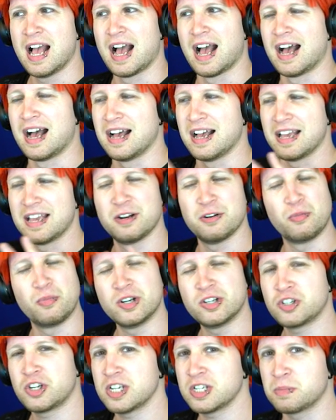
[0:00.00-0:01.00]
uh, in
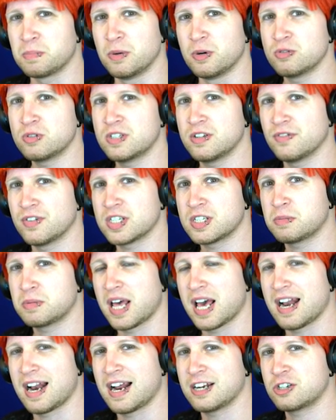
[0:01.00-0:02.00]
which case, most of us
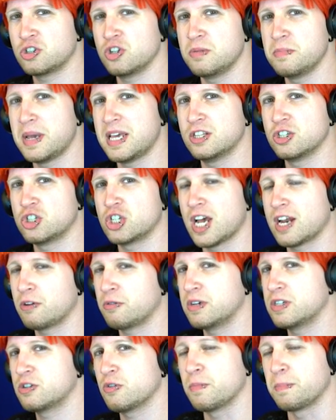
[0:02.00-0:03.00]
that actually main the
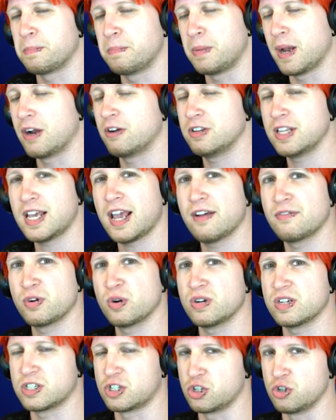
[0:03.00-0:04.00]
Shadowhunter barely
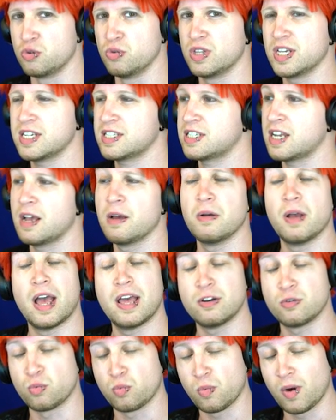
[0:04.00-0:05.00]
ever do this
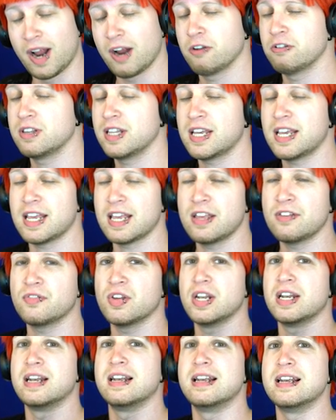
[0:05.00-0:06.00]
and rarely
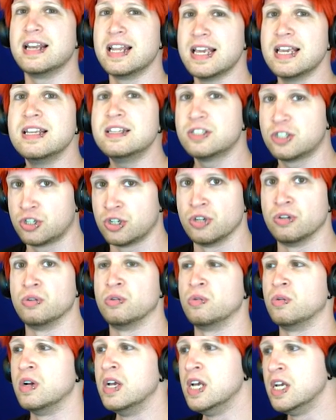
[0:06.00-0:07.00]
even need
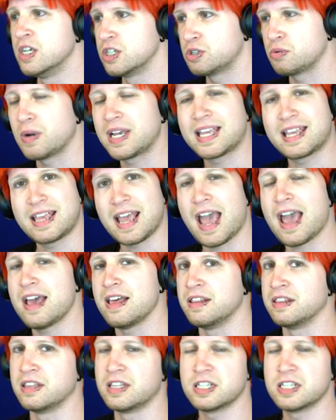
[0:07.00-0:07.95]
to. So again,